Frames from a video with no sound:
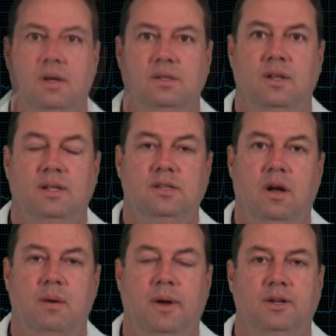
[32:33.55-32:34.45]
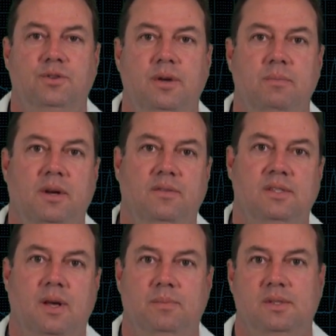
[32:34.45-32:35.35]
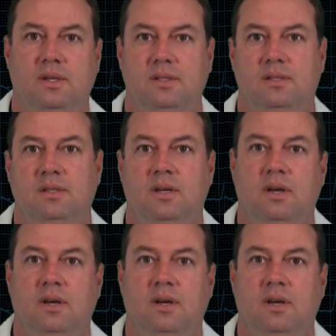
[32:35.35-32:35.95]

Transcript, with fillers: So let's talk about treatment of sepsis